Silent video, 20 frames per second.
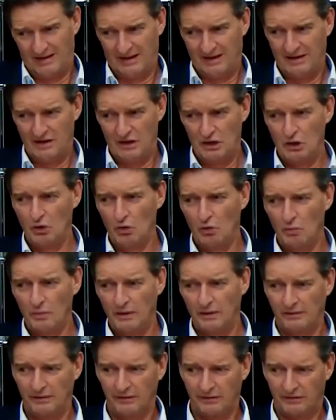
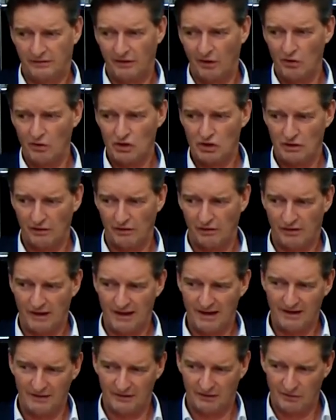human social
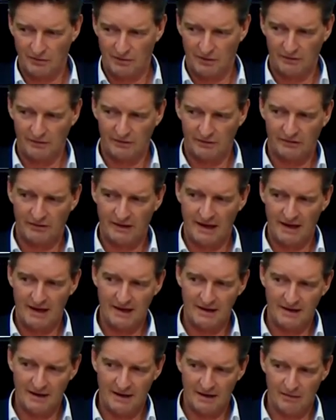things to
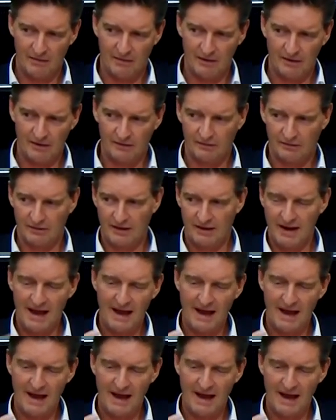understand how things can